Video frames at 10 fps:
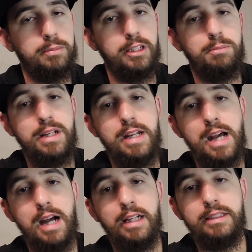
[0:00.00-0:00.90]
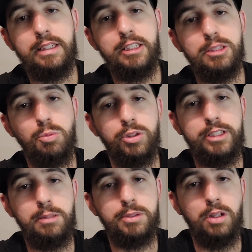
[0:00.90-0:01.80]
It'd be nice to get some more
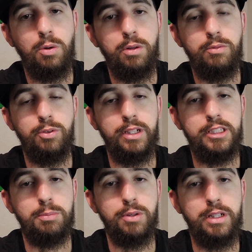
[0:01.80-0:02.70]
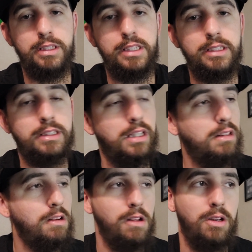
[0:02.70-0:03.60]
tips going for these apprentices.
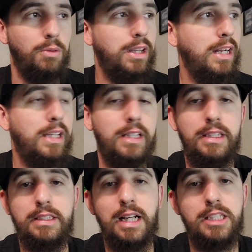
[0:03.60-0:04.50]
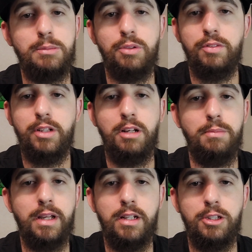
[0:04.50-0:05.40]
We got to get these guys moved up,
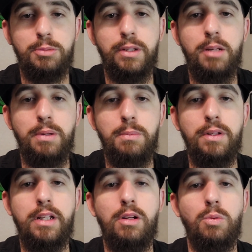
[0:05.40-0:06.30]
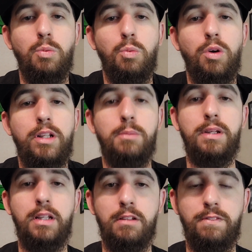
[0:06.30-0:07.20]
man. There's plenty of people that are wanting to
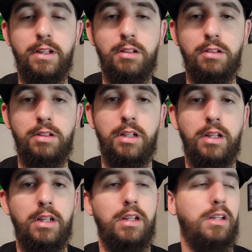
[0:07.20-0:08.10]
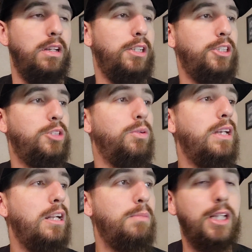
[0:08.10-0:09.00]
be in the field. It's just we
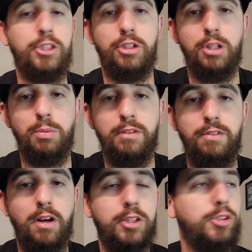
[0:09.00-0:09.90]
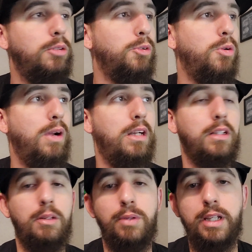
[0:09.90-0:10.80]
got to make sure that we foster them
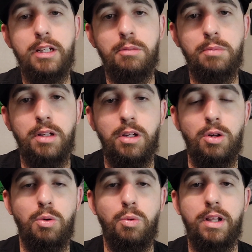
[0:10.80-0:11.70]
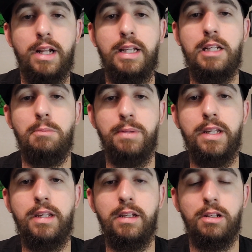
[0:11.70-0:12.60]
correctly and we get them where they need to
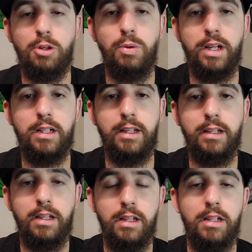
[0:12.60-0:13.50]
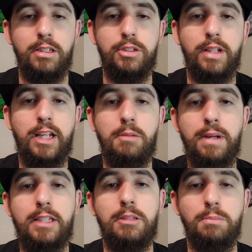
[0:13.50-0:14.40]
be quickly so they can
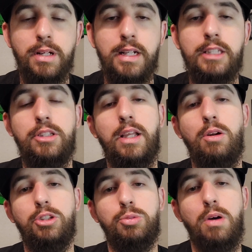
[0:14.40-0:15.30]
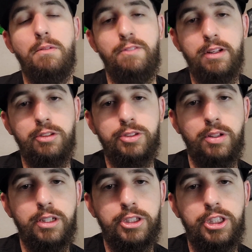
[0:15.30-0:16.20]
make some money, so they don't swap fields
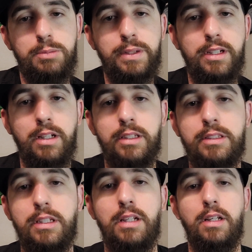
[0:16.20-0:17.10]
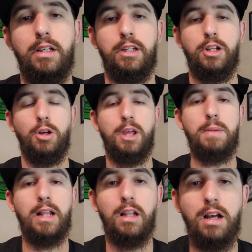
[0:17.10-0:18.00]
on us just because, they
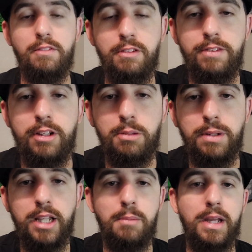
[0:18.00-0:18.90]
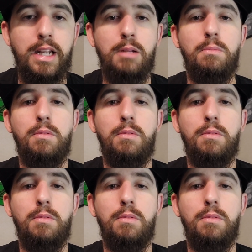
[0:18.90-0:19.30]
may love the field, but they may need